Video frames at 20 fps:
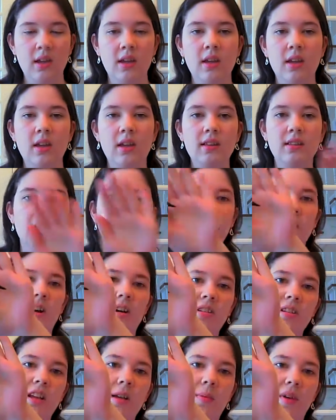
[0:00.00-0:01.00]
it's a
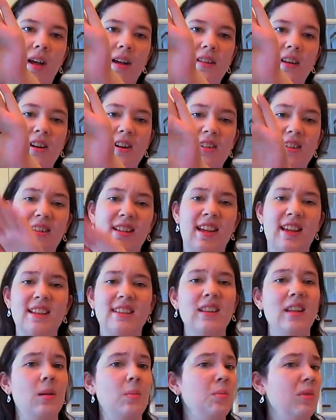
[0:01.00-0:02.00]
felt tip eyeliner. This
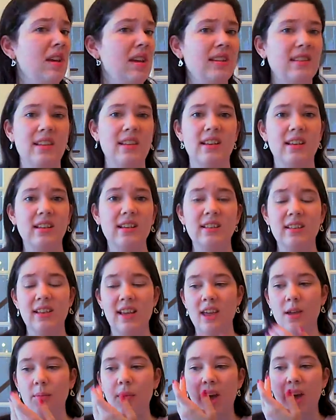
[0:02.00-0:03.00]
has amazing
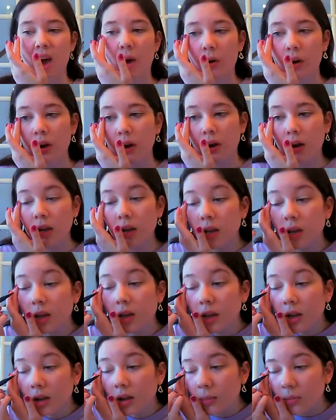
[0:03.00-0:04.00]
staying power.
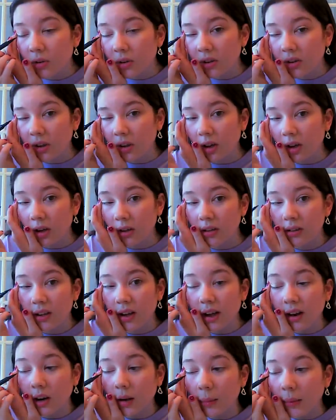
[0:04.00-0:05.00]
I'm just going to
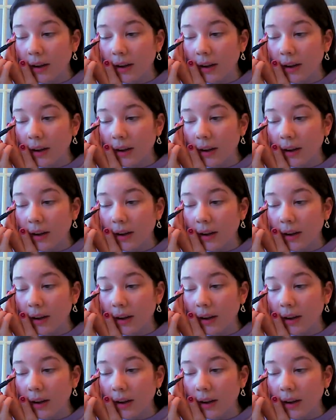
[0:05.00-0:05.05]
tug on